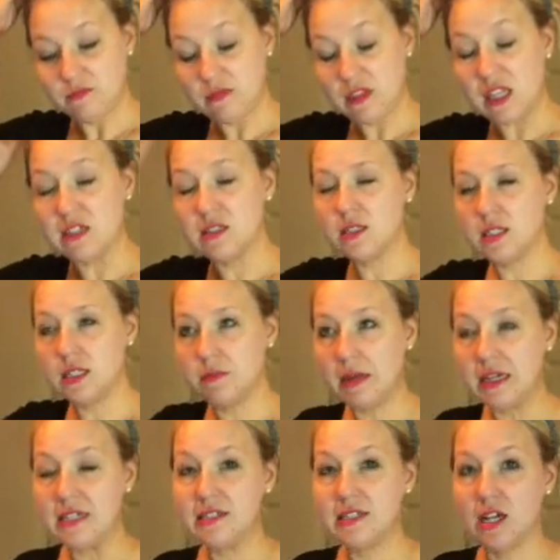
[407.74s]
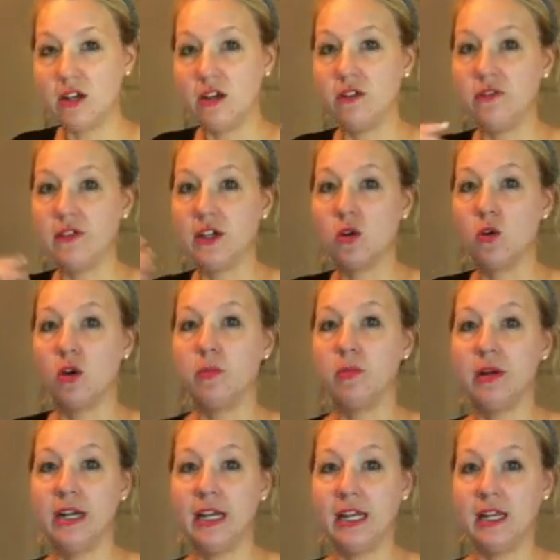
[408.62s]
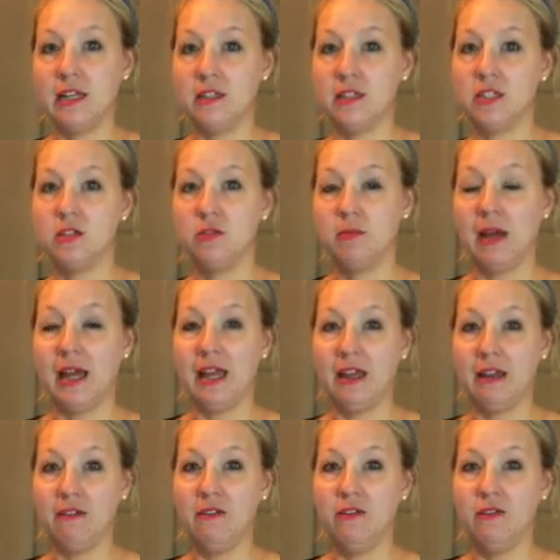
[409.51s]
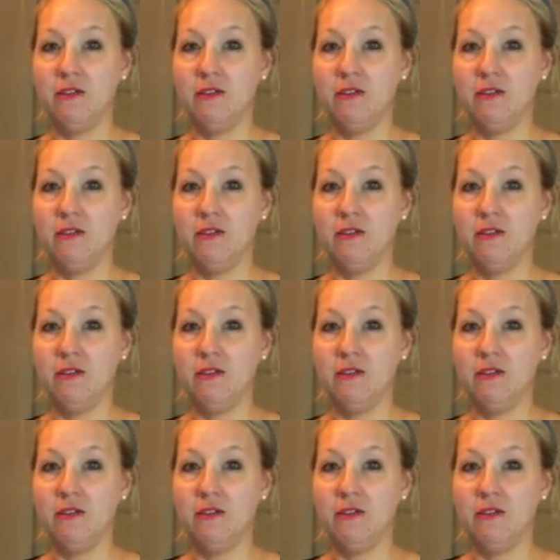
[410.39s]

see myself incorporating into my